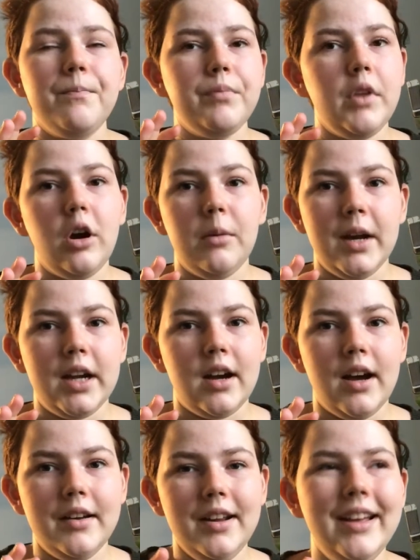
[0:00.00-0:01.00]
Oh my
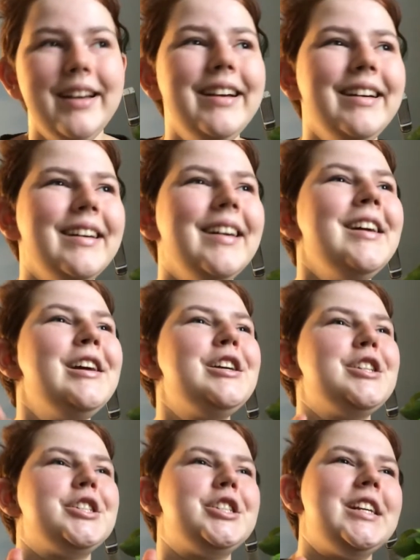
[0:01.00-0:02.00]
god.
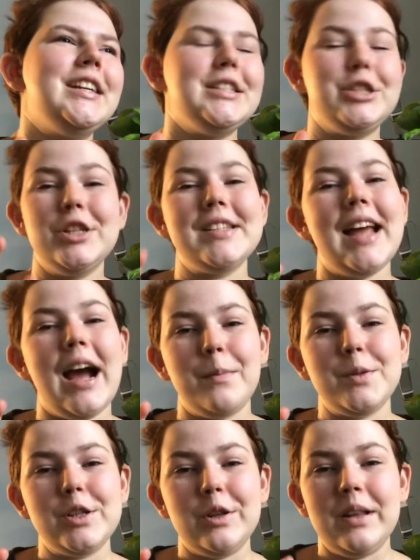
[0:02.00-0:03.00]
She is just
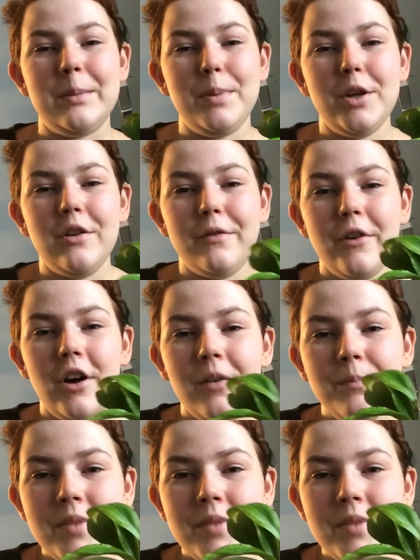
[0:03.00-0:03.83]
absolutely beautiful.